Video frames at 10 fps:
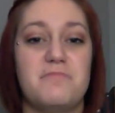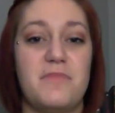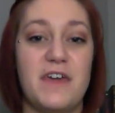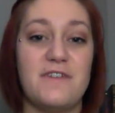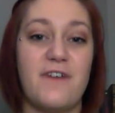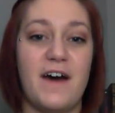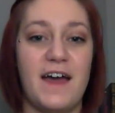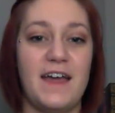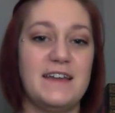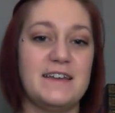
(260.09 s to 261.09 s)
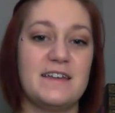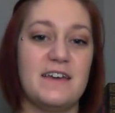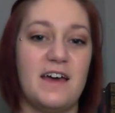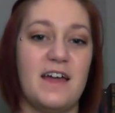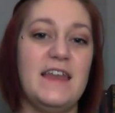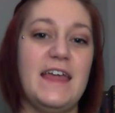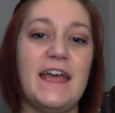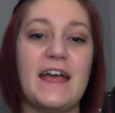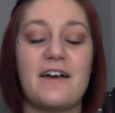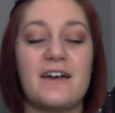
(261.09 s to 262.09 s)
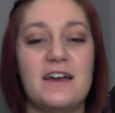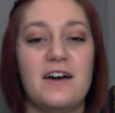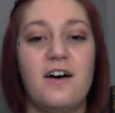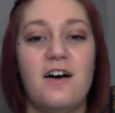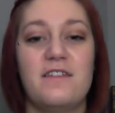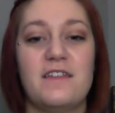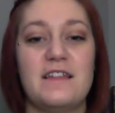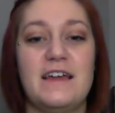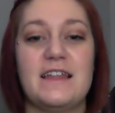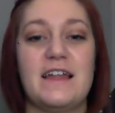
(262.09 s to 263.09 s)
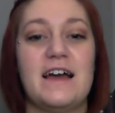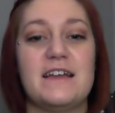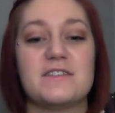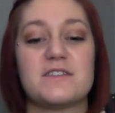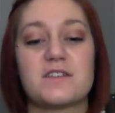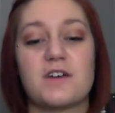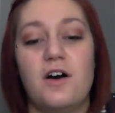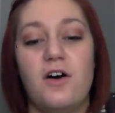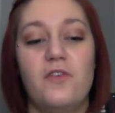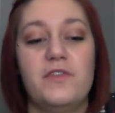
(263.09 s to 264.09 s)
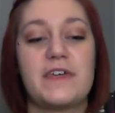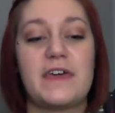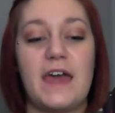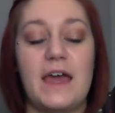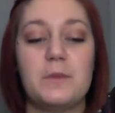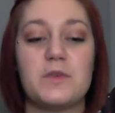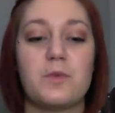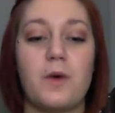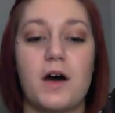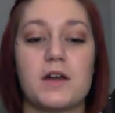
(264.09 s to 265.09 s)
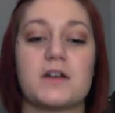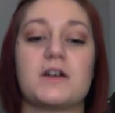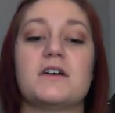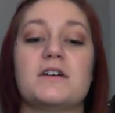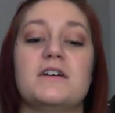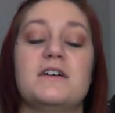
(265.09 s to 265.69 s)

They find an area on the ley lines called the Cabeswater.